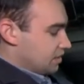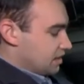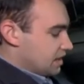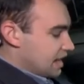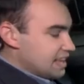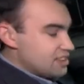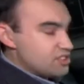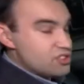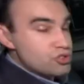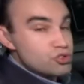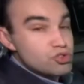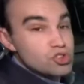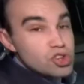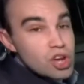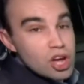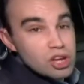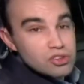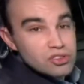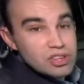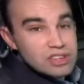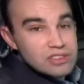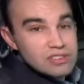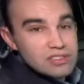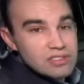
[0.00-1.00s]
latest
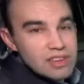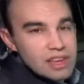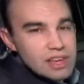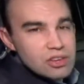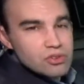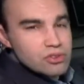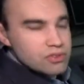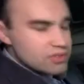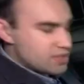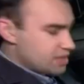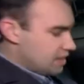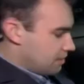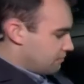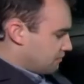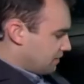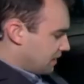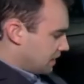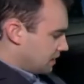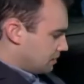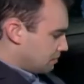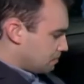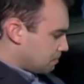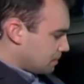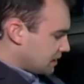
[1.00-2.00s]
charging stations, the
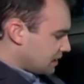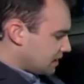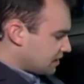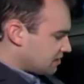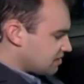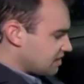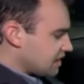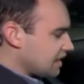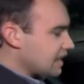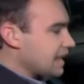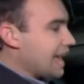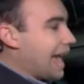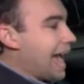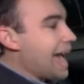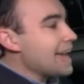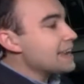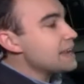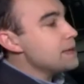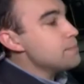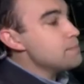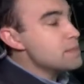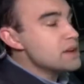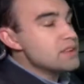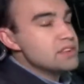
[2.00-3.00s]
availability,
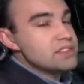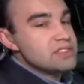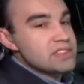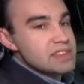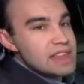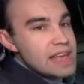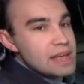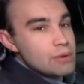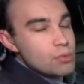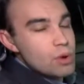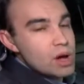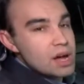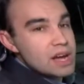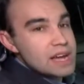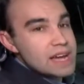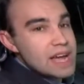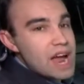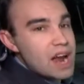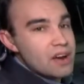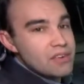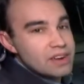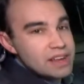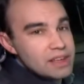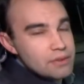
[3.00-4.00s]
and it mirrors the network
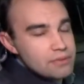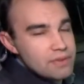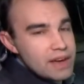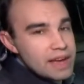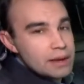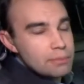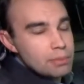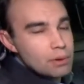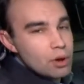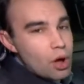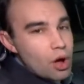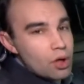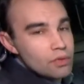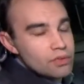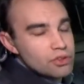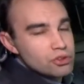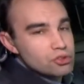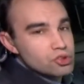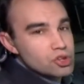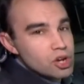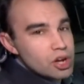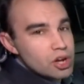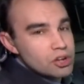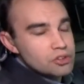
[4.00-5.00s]
currently available on the
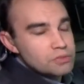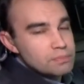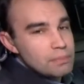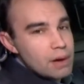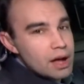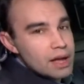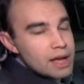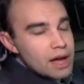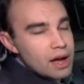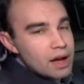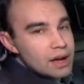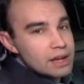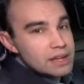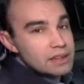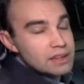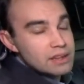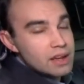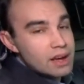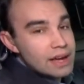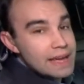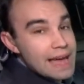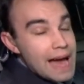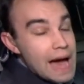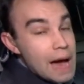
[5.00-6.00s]
Charge My
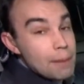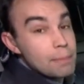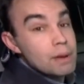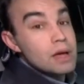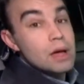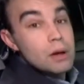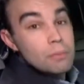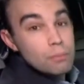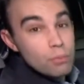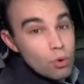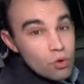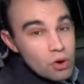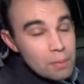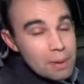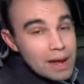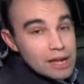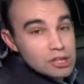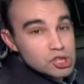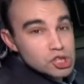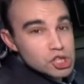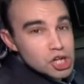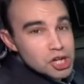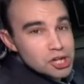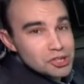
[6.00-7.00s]
Hyundai app. More
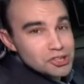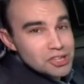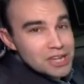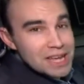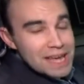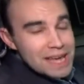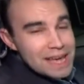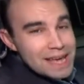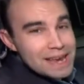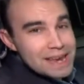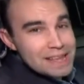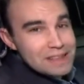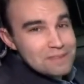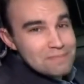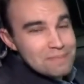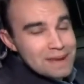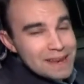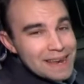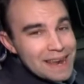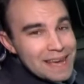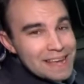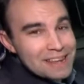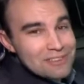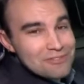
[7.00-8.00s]
about charging a little
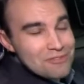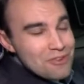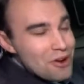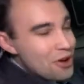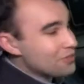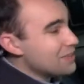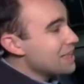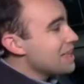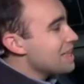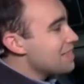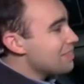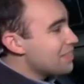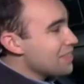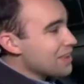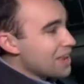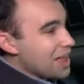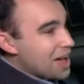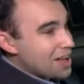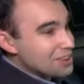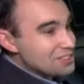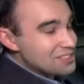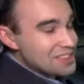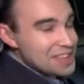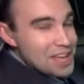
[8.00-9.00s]
bit later on. The
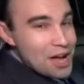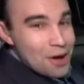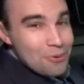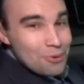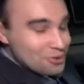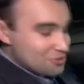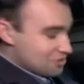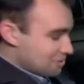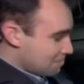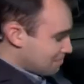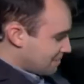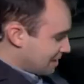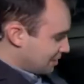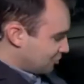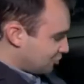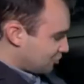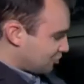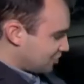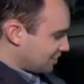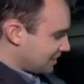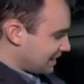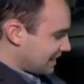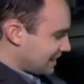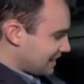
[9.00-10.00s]
last thing I want to
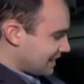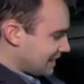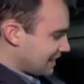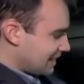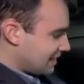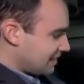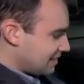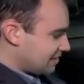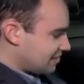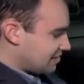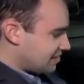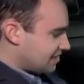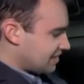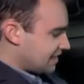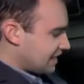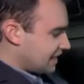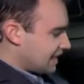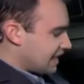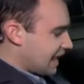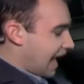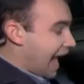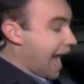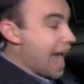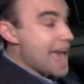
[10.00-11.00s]
mention is
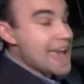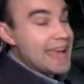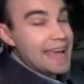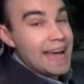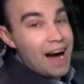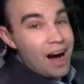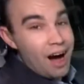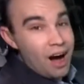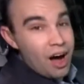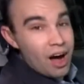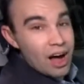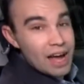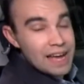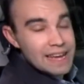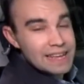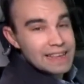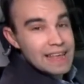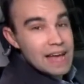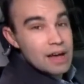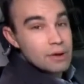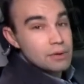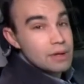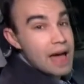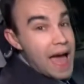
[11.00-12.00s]
the AI.
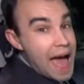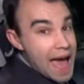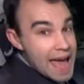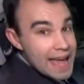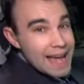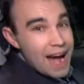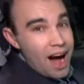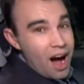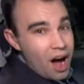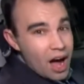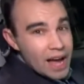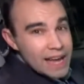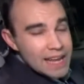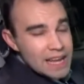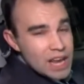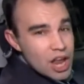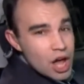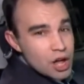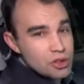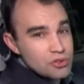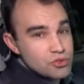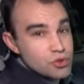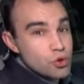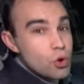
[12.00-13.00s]
Now, AI
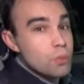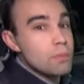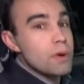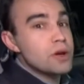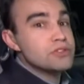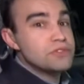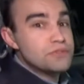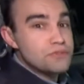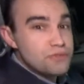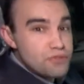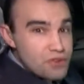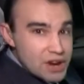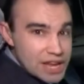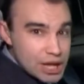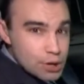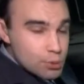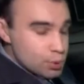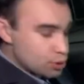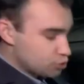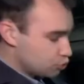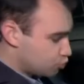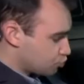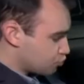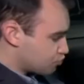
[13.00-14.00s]
learns your most
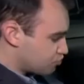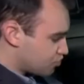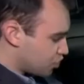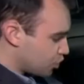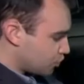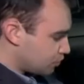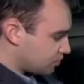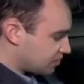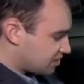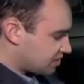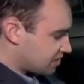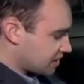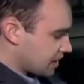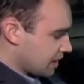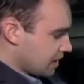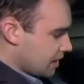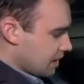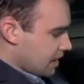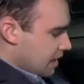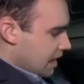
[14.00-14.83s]
frequent routes